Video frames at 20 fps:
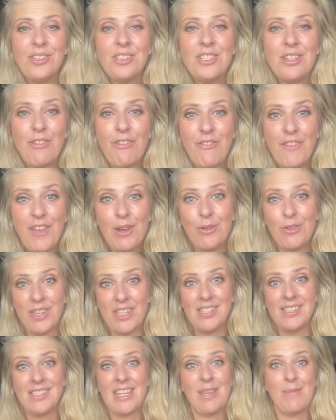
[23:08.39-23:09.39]
to feel
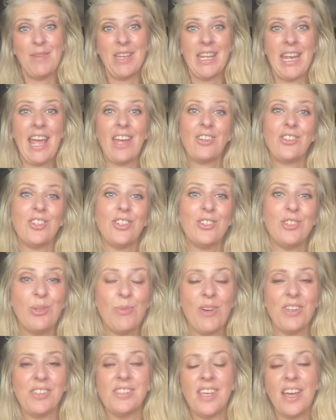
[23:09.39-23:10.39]
this deep connection
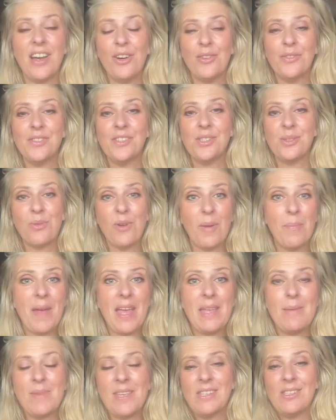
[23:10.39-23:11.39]
to ourselves, to our
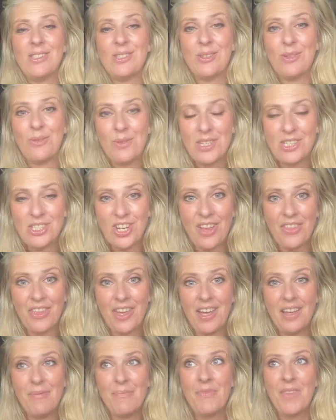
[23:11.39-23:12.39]
babies, to each
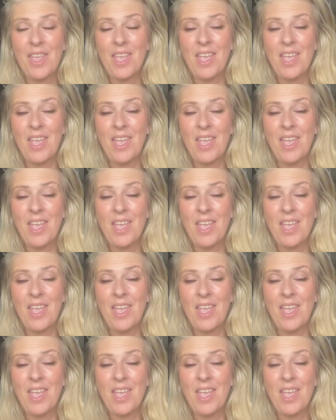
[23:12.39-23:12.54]
other.